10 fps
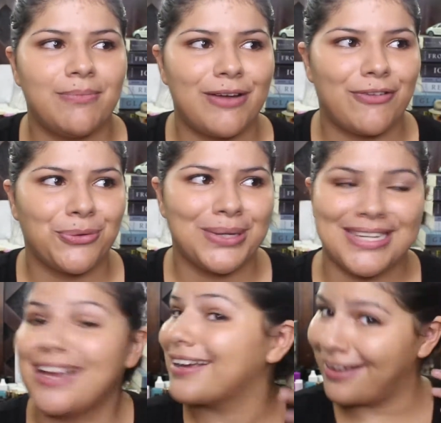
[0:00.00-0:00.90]
My friend was
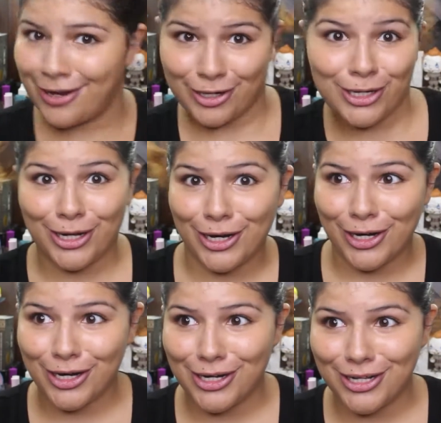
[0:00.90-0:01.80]
like,
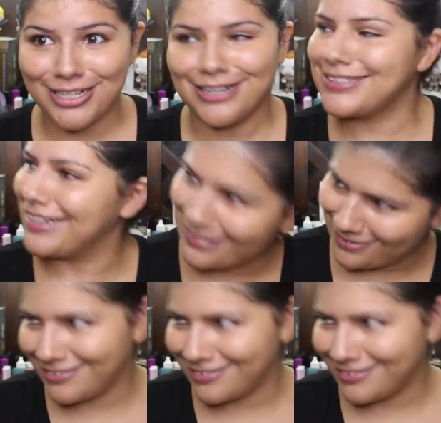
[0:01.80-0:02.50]
girl, and I was like,